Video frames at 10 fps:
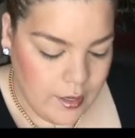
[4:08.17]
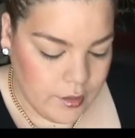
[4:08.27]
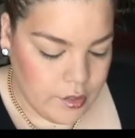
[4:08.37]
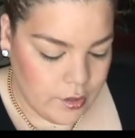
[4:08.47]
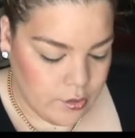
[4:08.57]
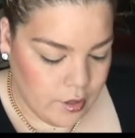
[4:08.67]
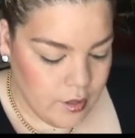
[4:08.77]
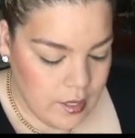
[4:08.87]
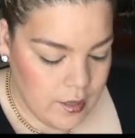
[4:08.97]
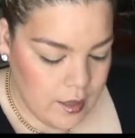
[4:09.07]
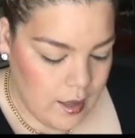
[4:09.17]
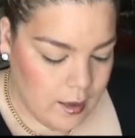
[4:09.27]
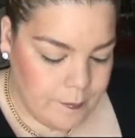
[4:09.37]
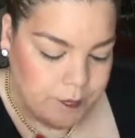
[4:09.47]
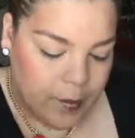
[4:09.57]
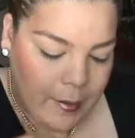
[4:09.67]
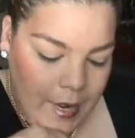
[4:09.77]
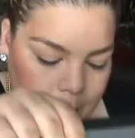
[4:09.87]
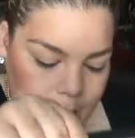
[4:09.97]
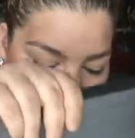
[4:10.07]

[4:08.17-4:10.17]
etc. But I bought